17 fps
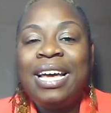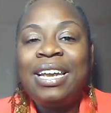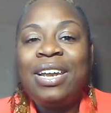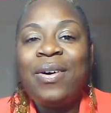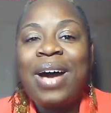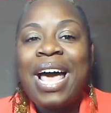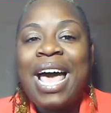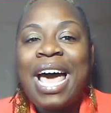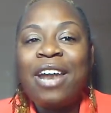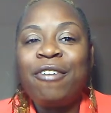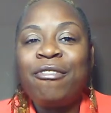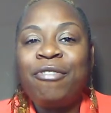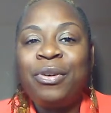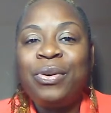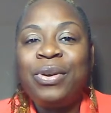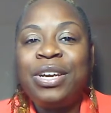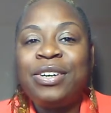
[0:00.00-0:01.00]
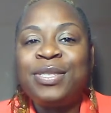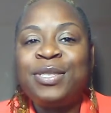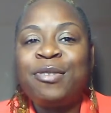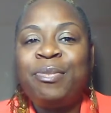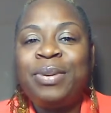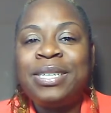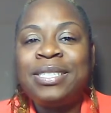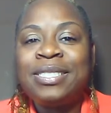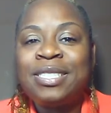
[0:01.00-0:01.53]
Now, I had a few years
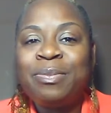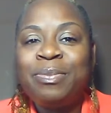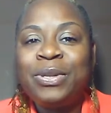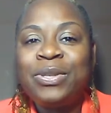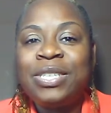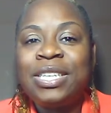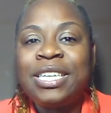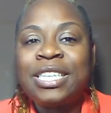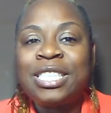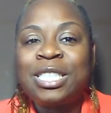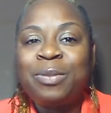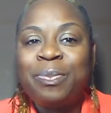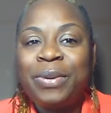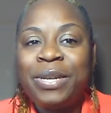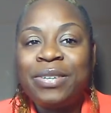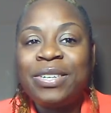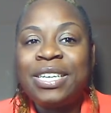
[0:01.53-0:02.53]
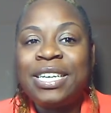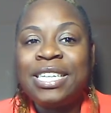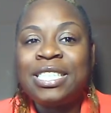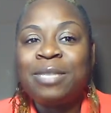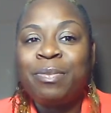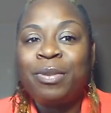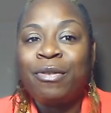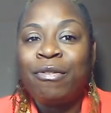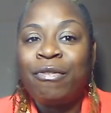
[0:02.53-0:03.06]
of business building
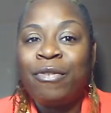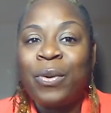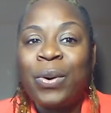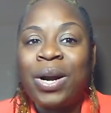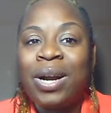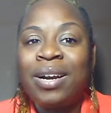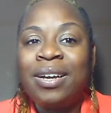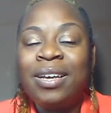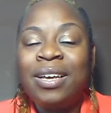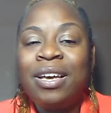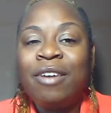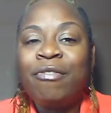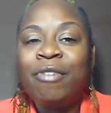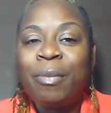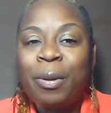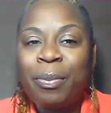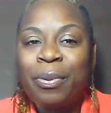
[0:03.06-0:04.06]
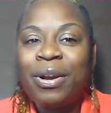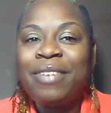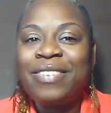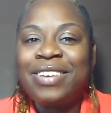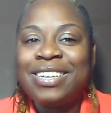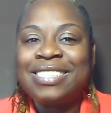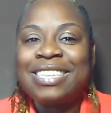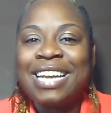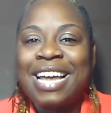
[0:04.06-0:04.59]
experience before from a
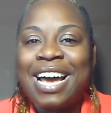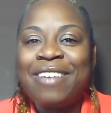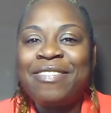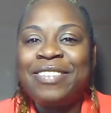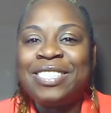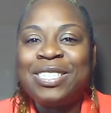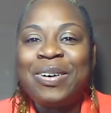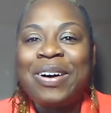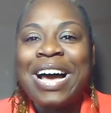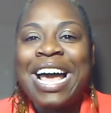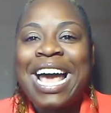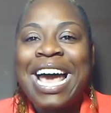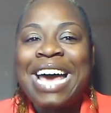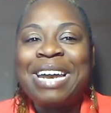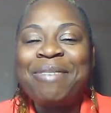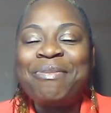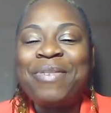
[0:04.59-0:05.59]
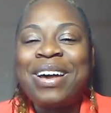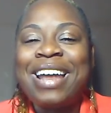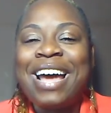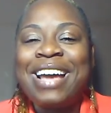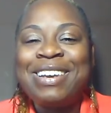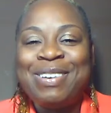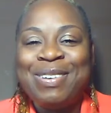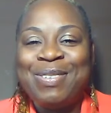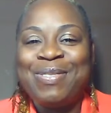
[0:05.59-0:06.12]
previous life, and so I added what
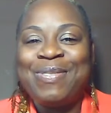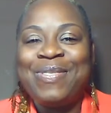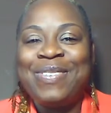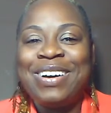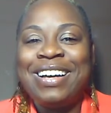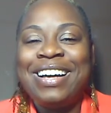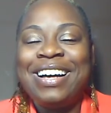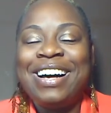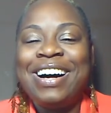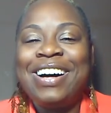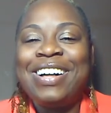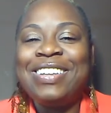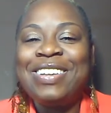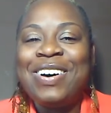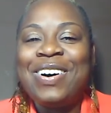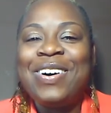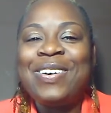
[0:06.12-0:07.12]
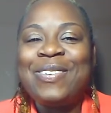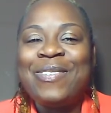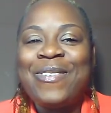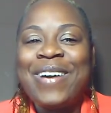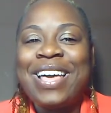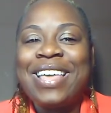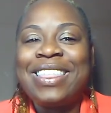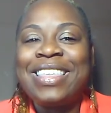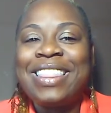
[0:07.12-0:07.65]
I knew along
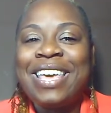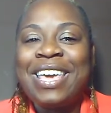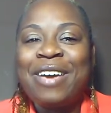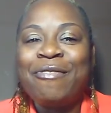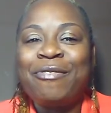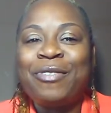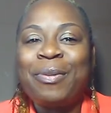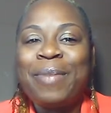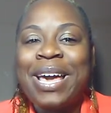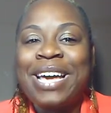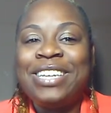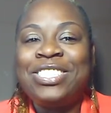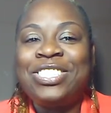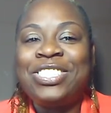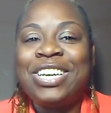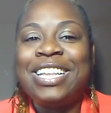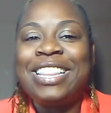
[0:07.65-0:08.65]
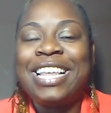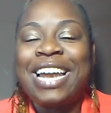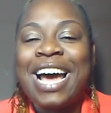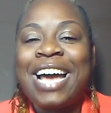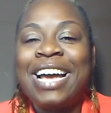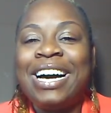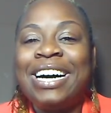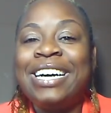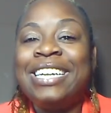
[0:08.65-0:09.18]
with the information that
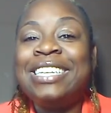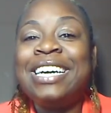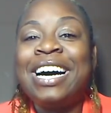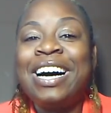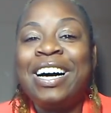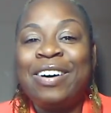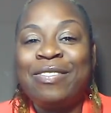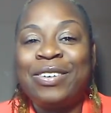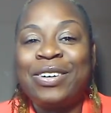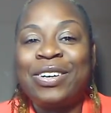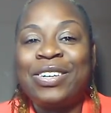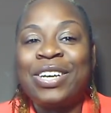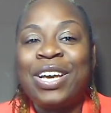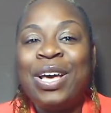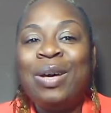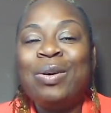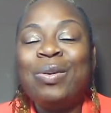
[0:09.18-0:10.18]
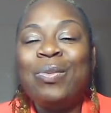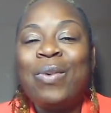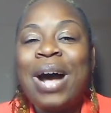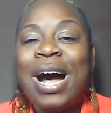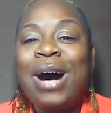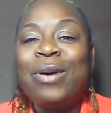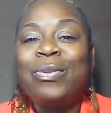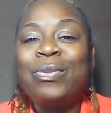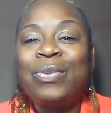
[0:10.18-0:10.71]
I uncovered
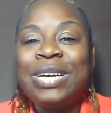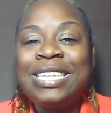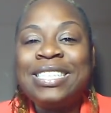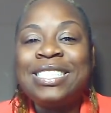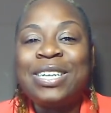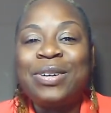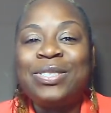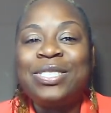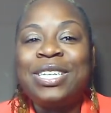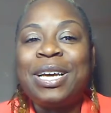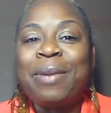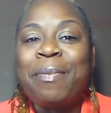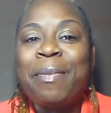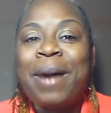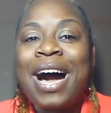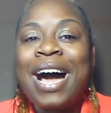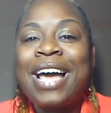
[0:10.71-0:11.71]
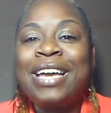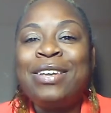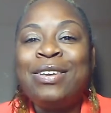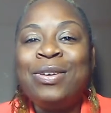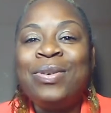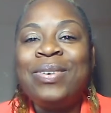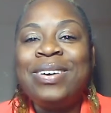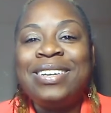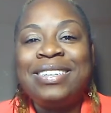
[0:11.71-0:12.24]
while researching my
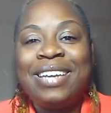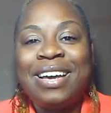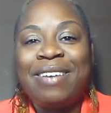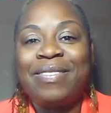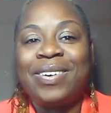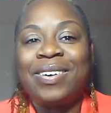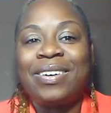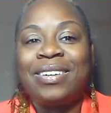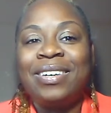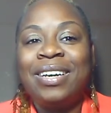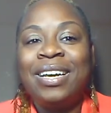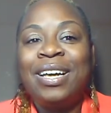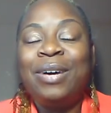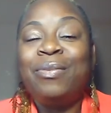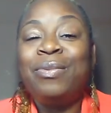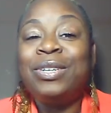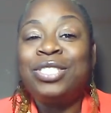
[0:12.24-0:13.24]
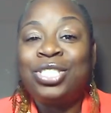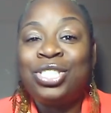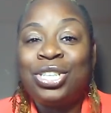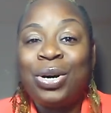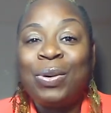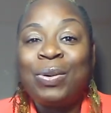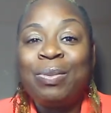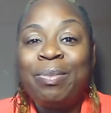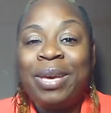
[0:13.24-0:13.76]
new endeavor, which
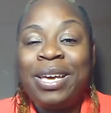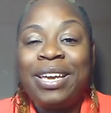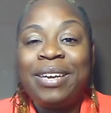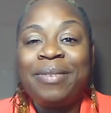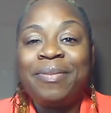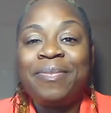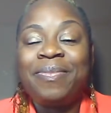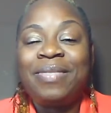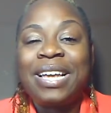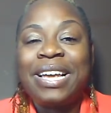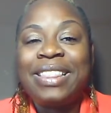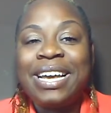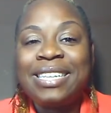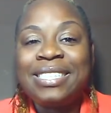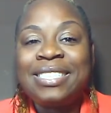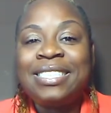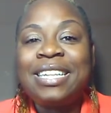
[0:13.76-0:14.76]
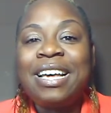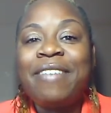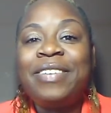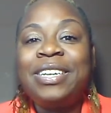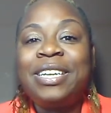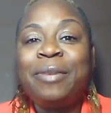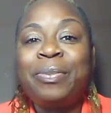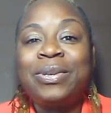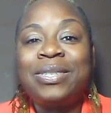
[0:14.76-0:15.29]
showed me that
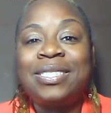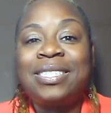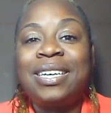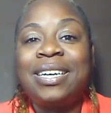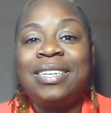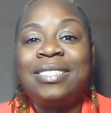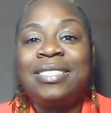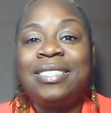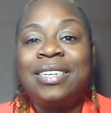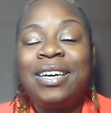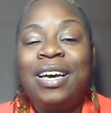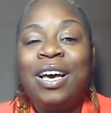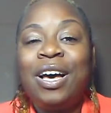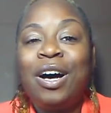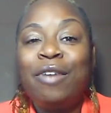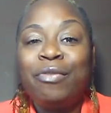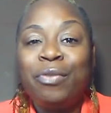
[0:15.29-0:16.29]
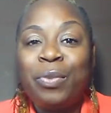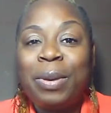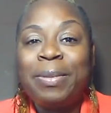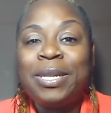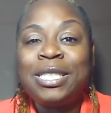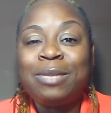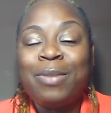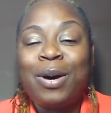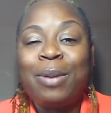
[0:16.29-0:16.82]
70% of
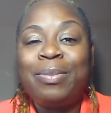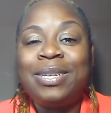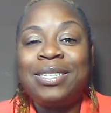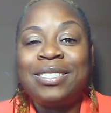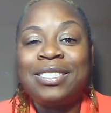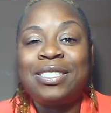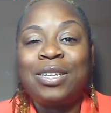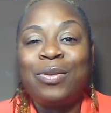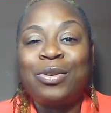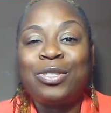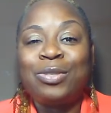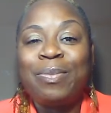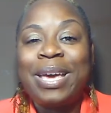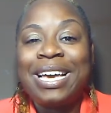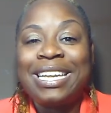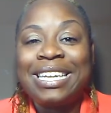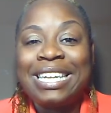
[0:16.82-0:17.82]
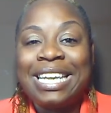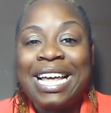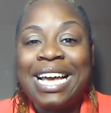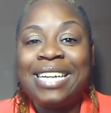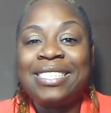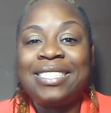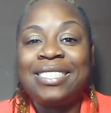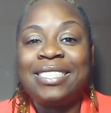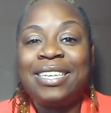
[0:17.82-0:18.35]
women small business owners make
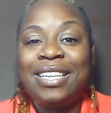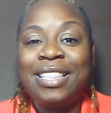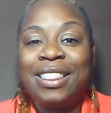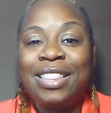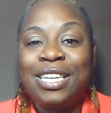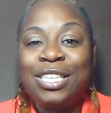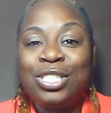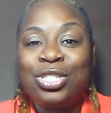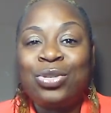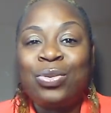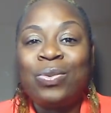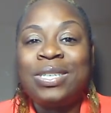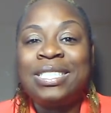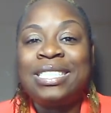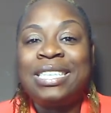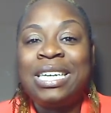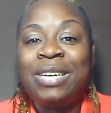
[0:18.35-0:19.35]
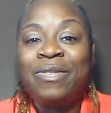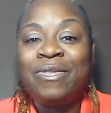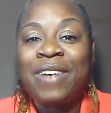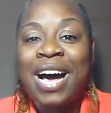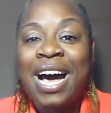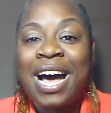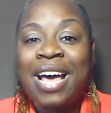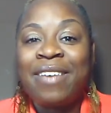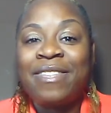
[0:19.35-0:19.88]
less than
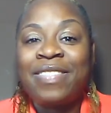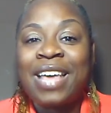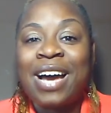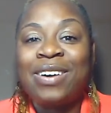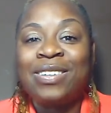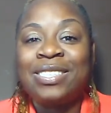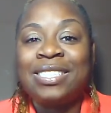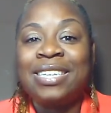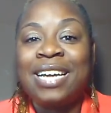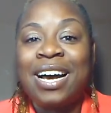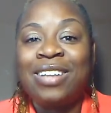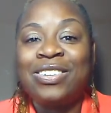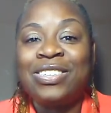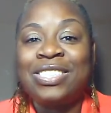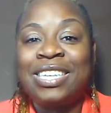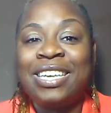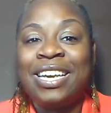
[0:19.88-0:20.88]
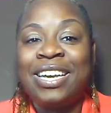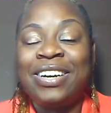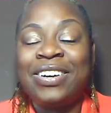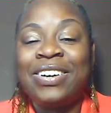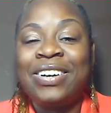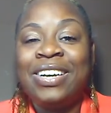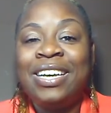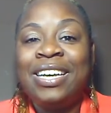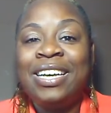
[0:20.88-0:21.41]
$25,000 a
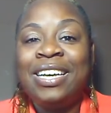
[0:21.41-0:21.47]
year.